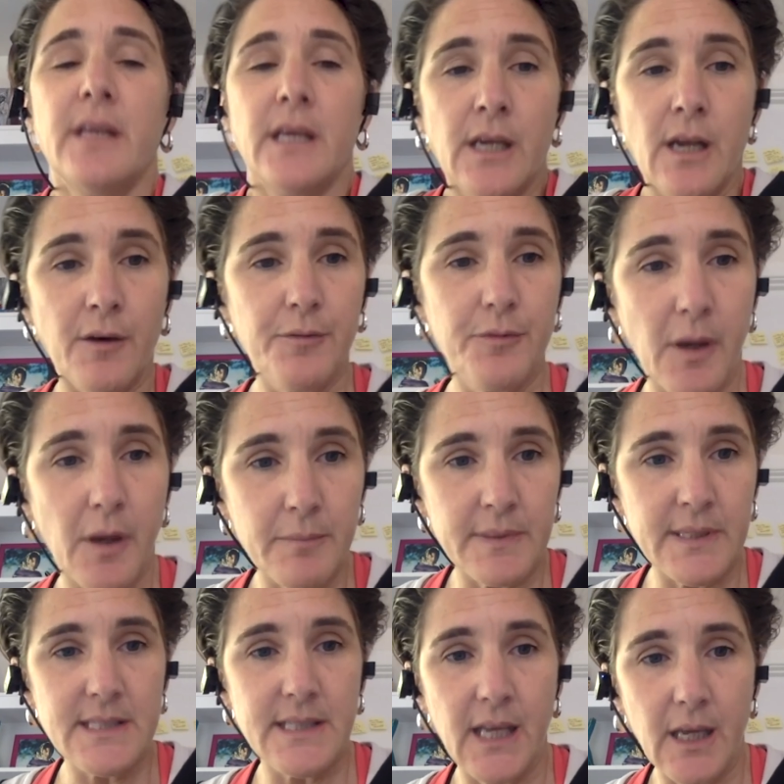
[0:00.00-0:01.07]
I don't think enough
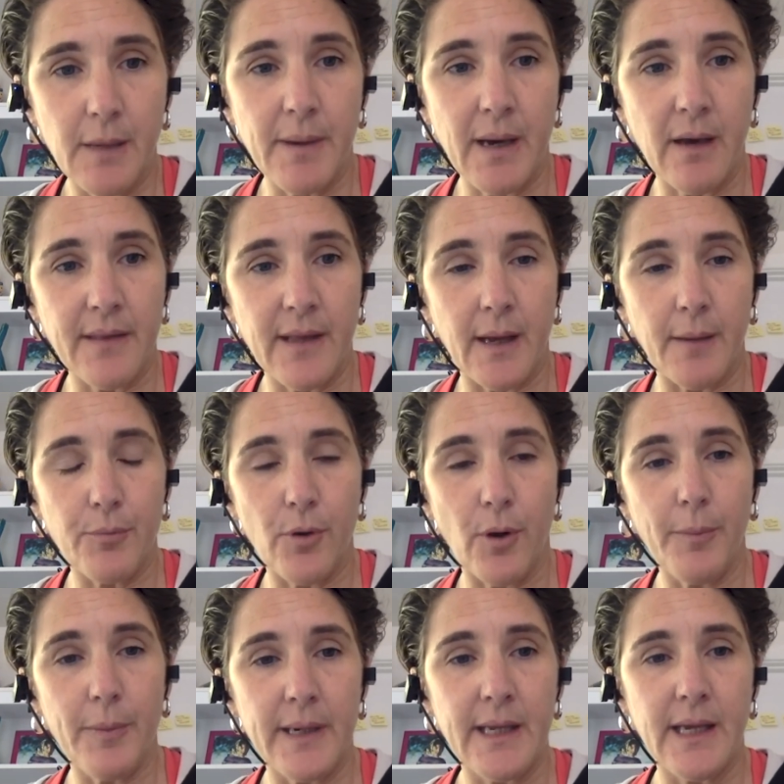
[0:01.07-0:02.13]
companies think about that
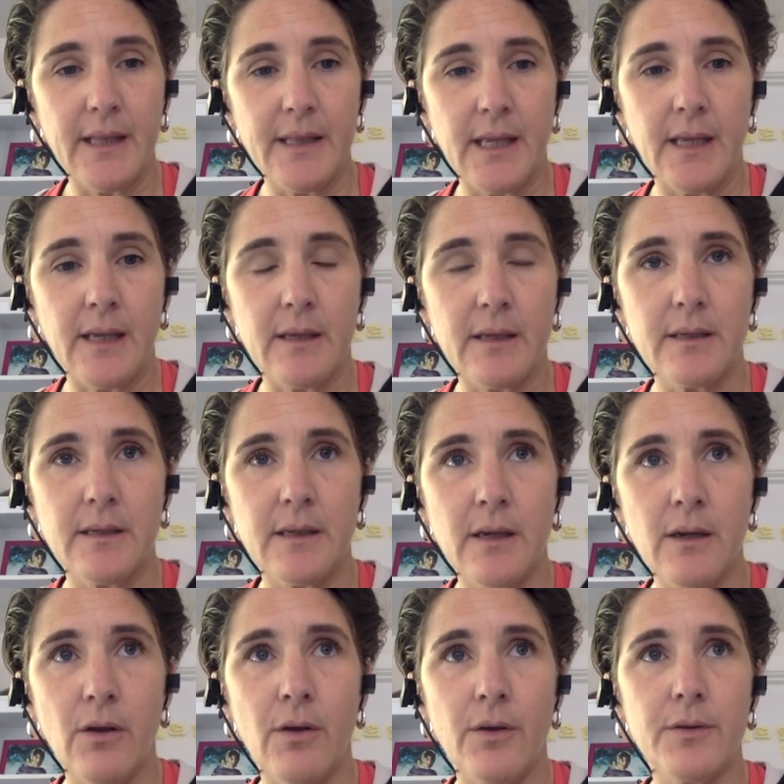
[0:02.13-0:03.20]
properly. I think
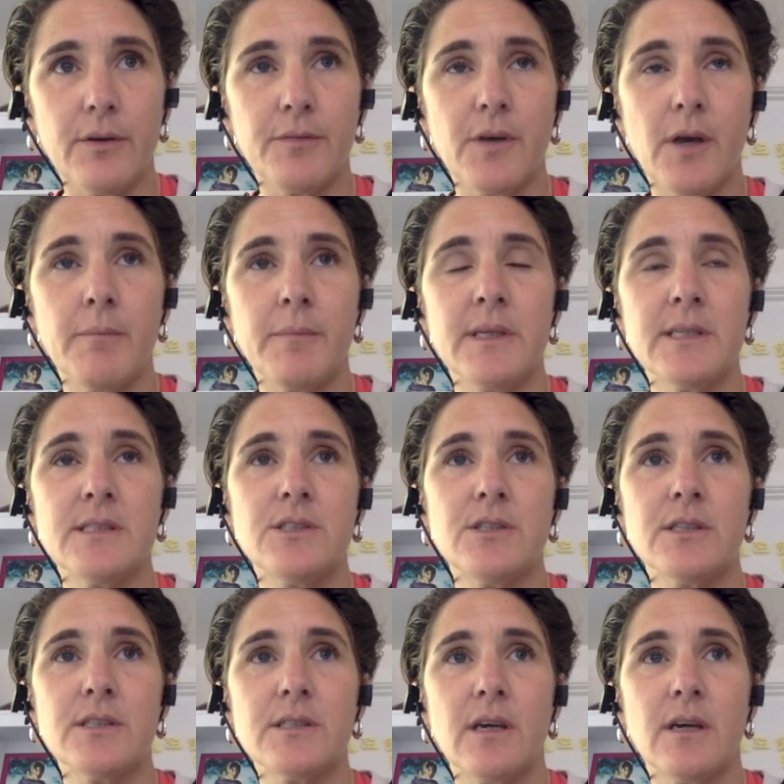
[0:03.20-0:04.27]
a lot of companies
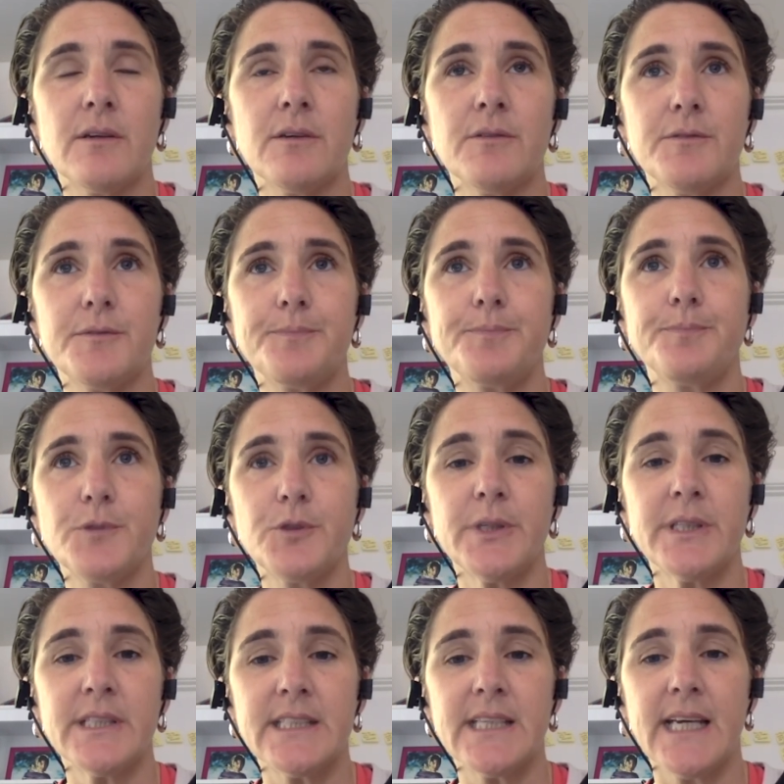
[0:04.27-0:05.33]
just kind of
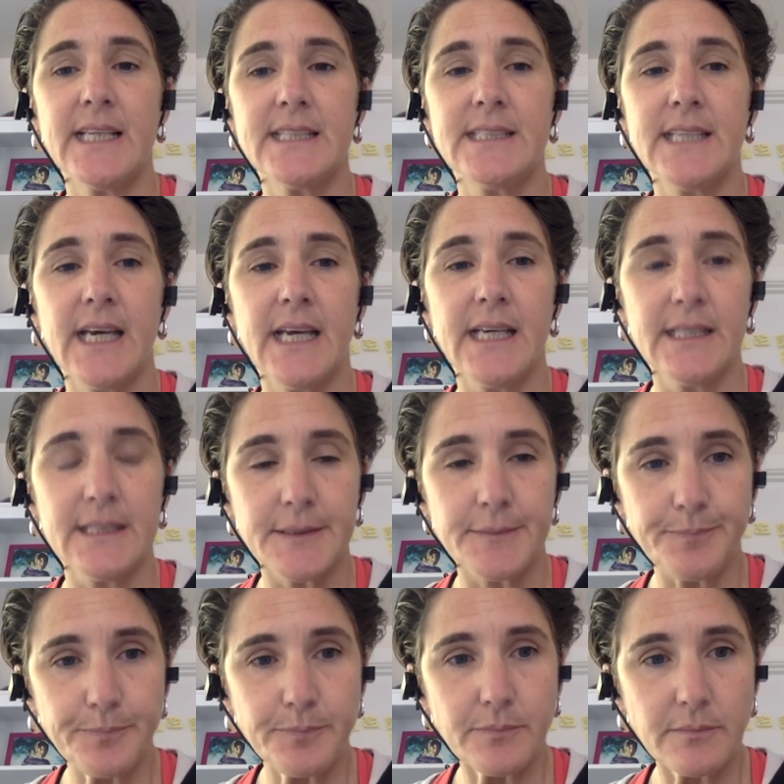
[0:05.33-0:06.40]
doing the day to day
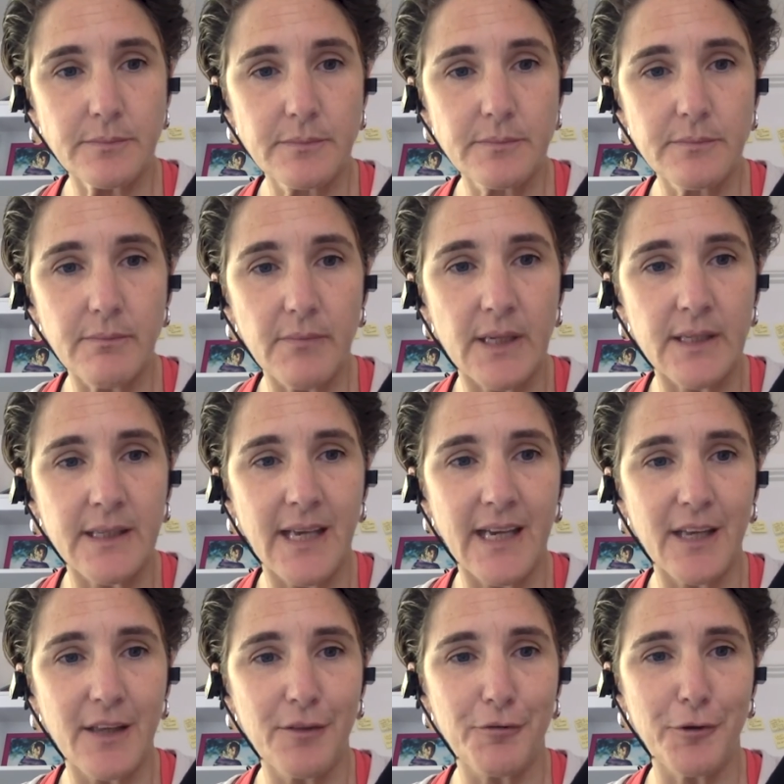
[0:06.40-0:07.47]
and and
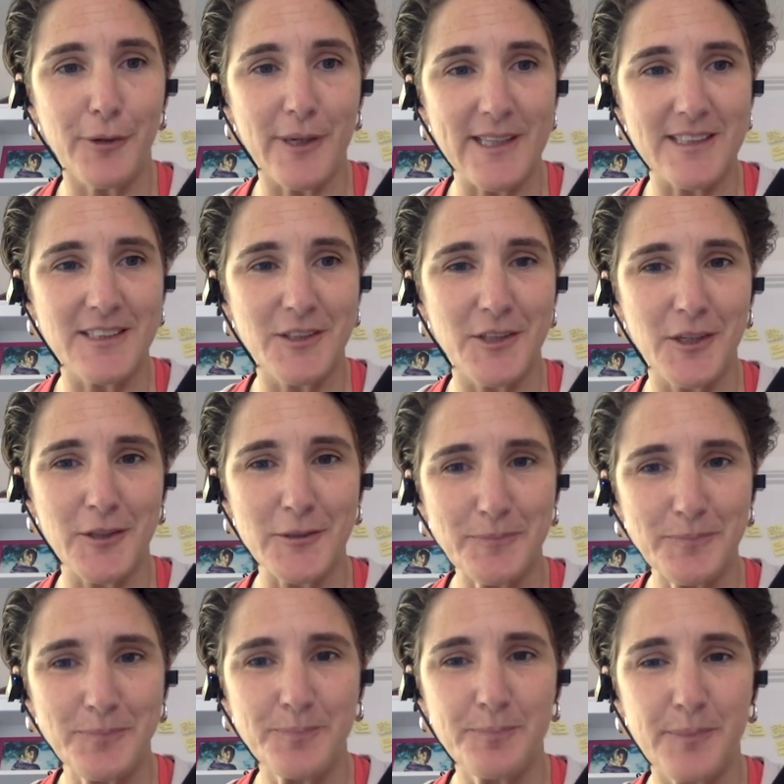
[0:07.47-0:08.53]
getting through it, you
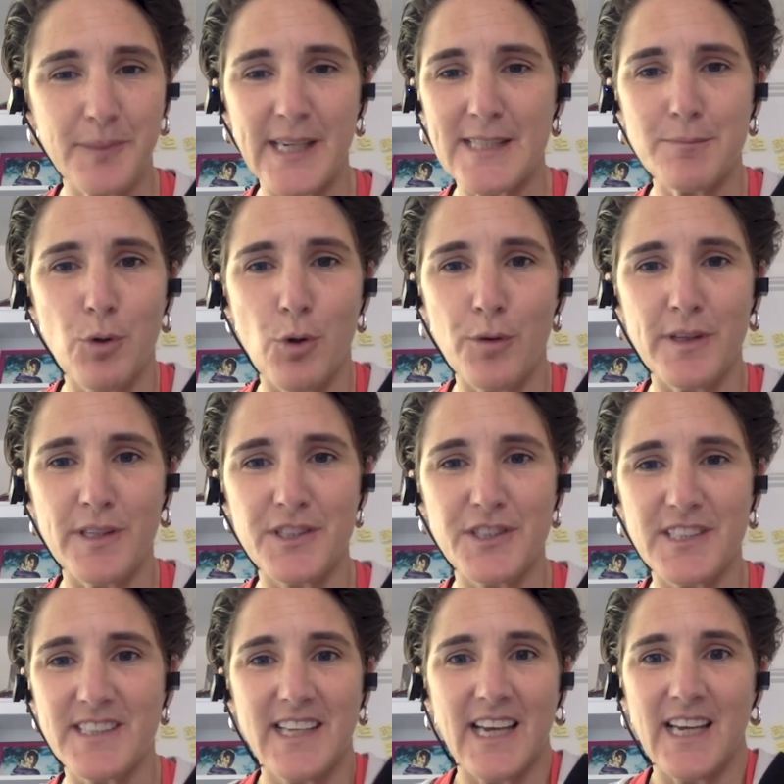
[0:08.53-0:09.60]
know. But it's more yeah.
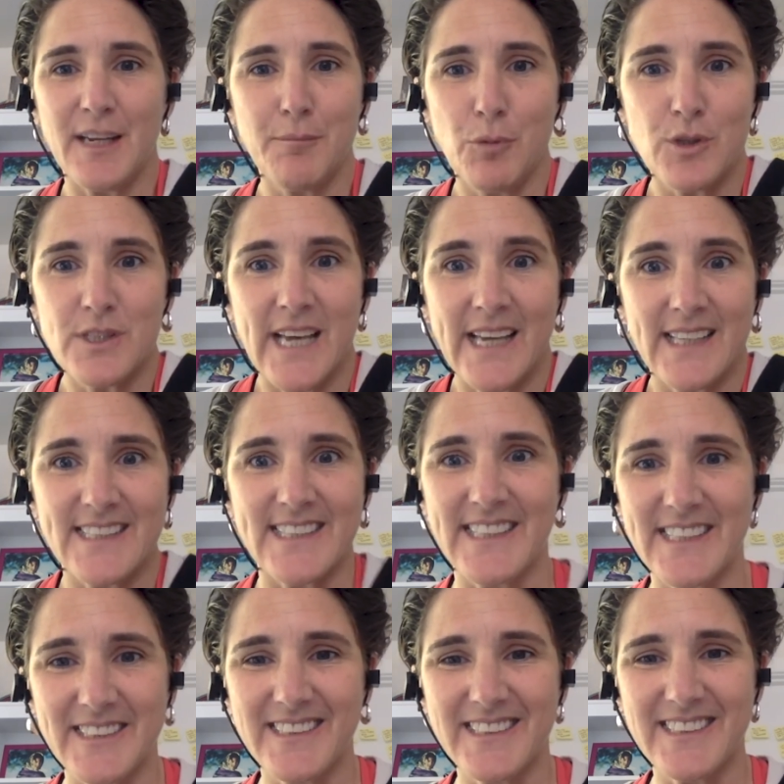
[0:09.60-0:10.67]
than just getting more sales
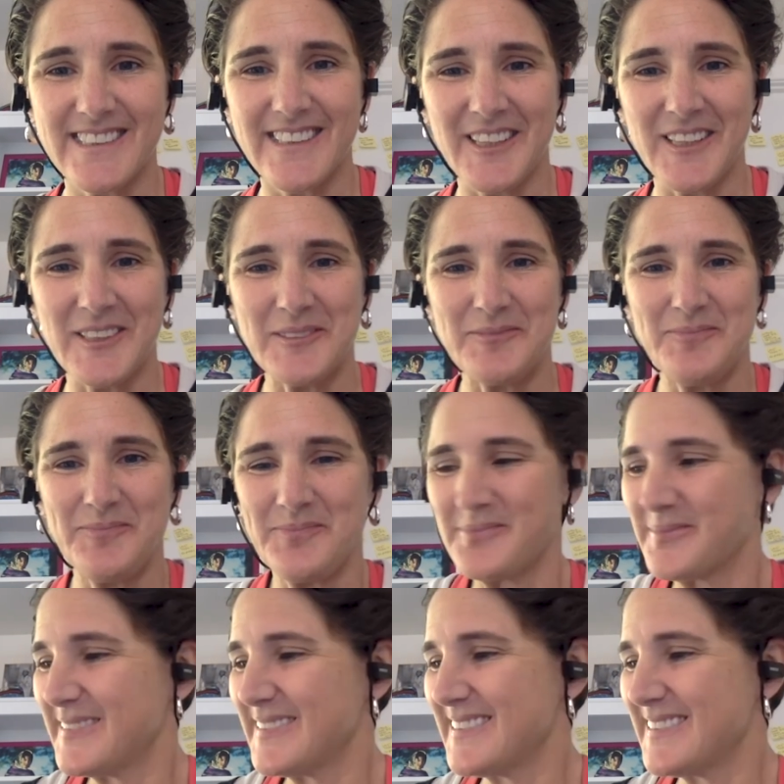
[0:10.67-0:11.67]
in, you know.